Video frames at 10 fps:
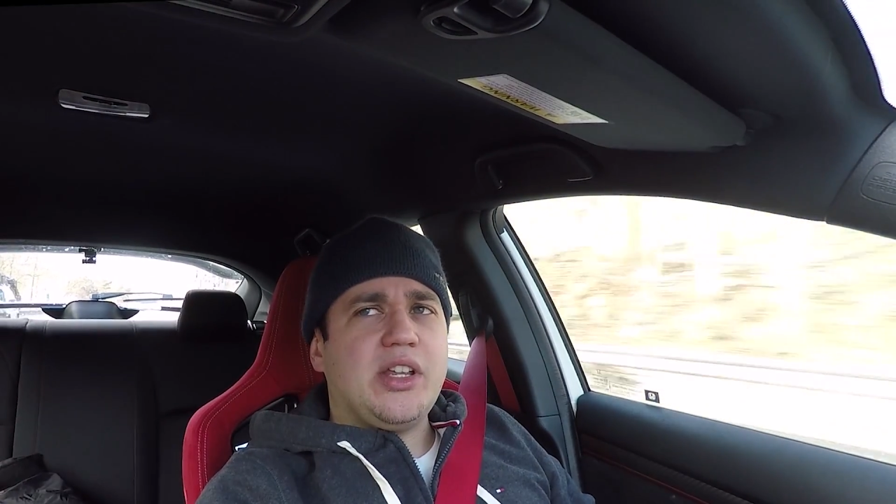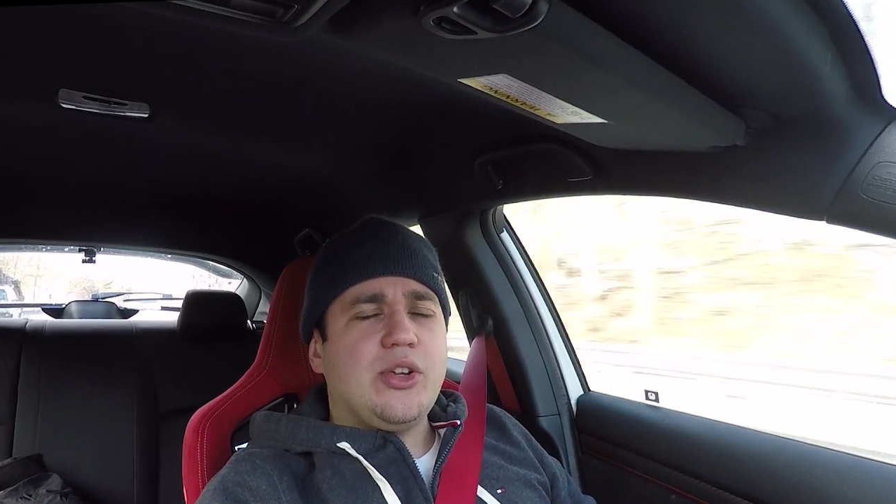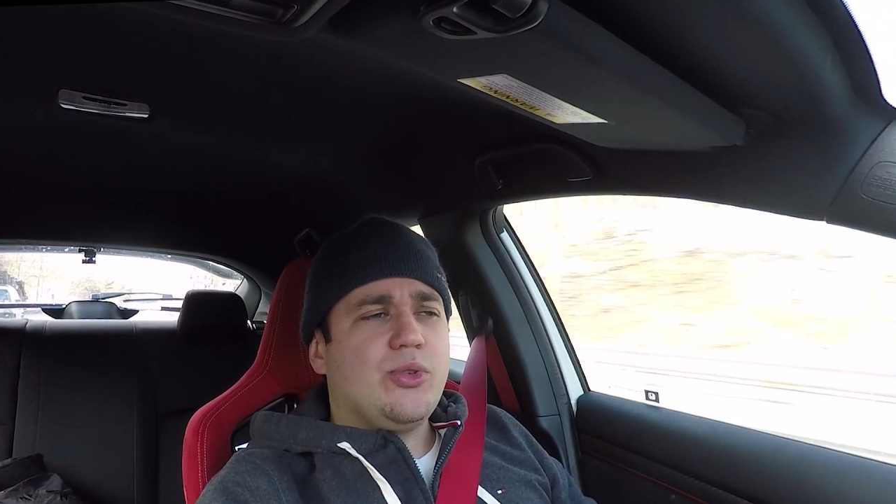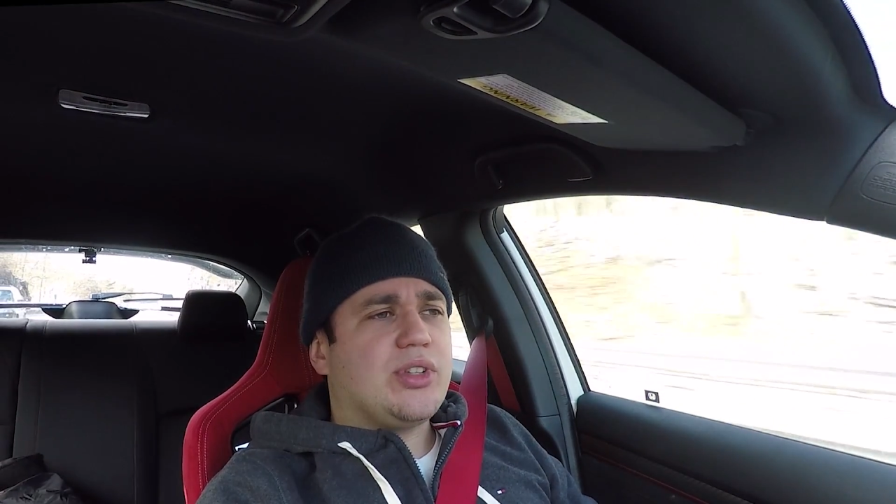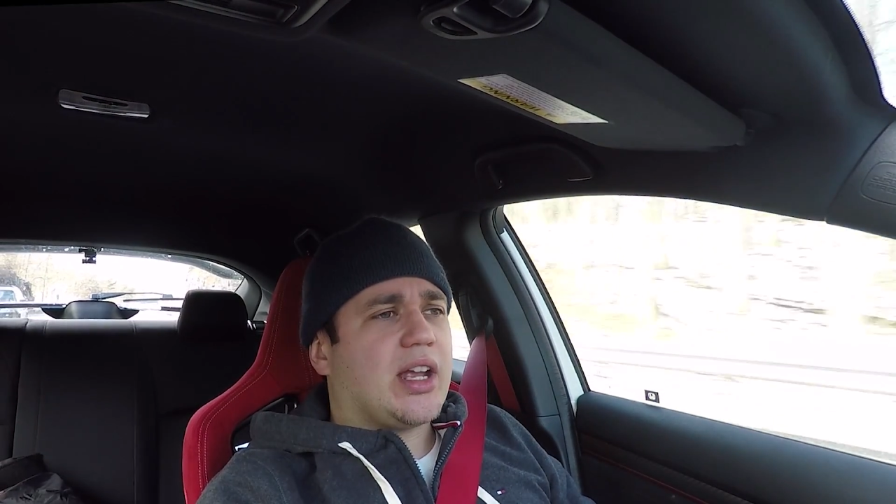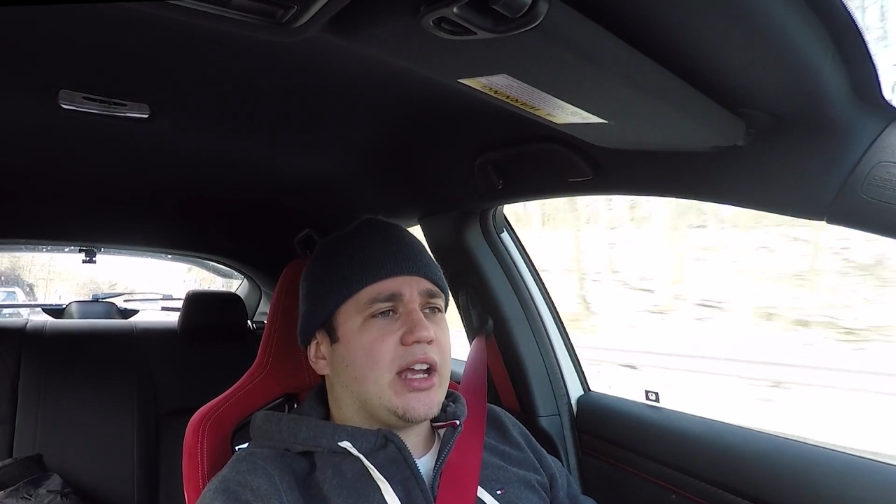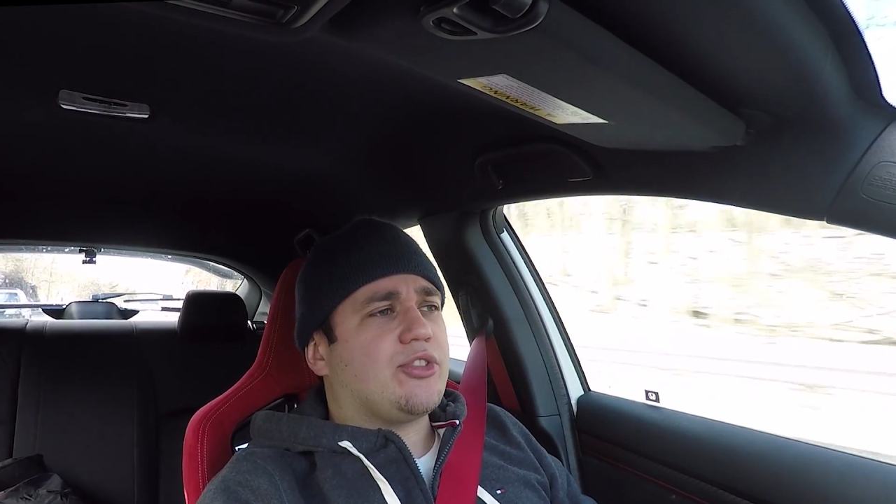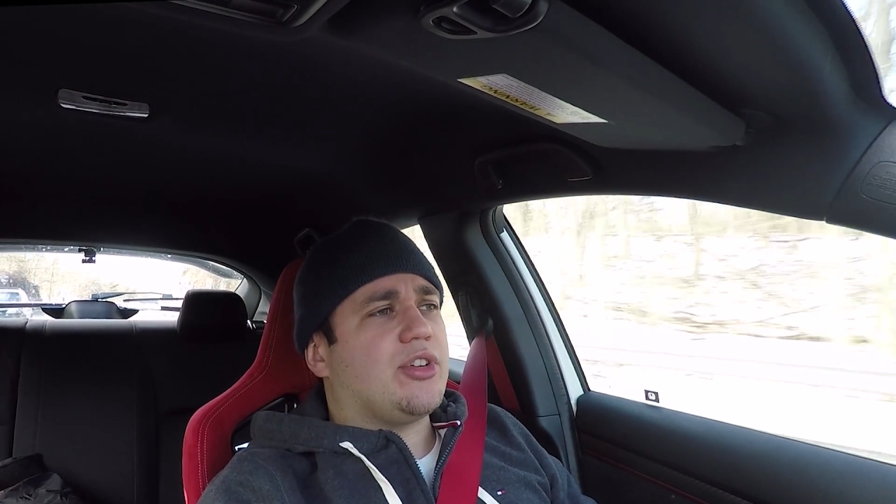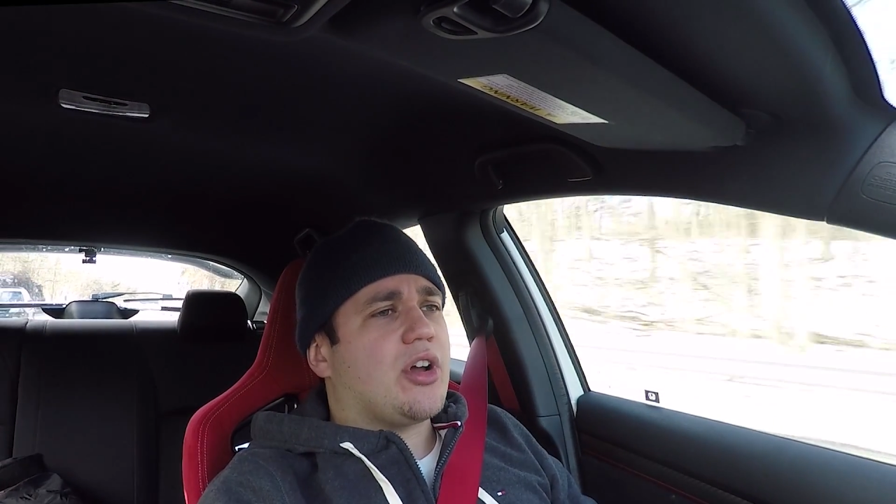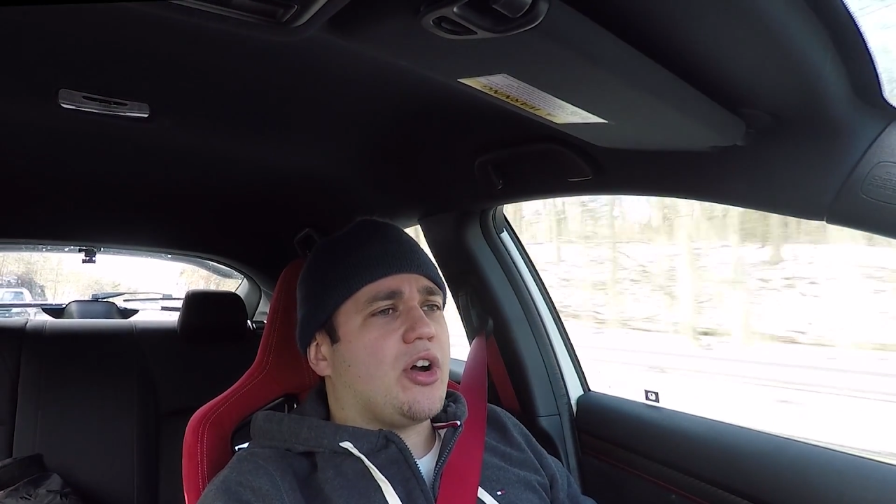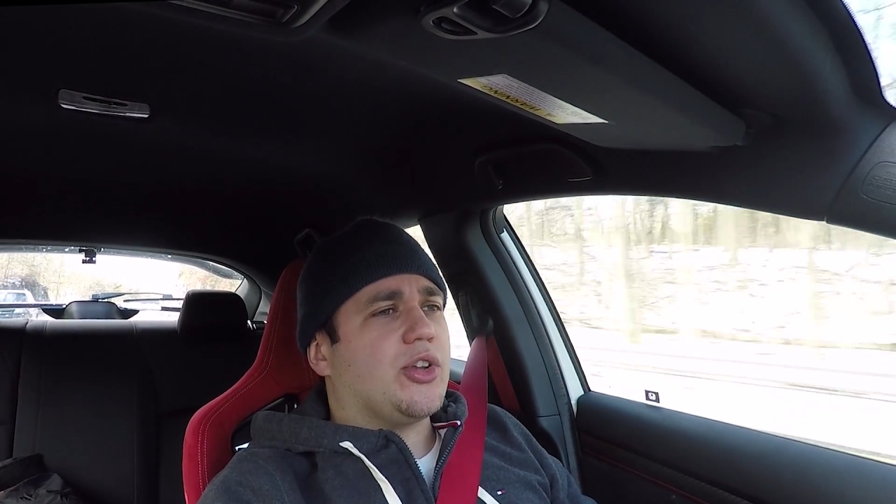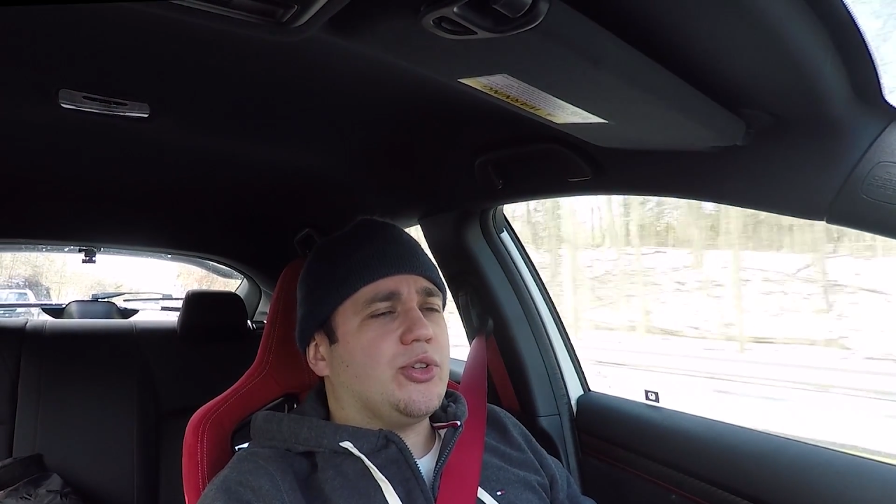using Android Auto,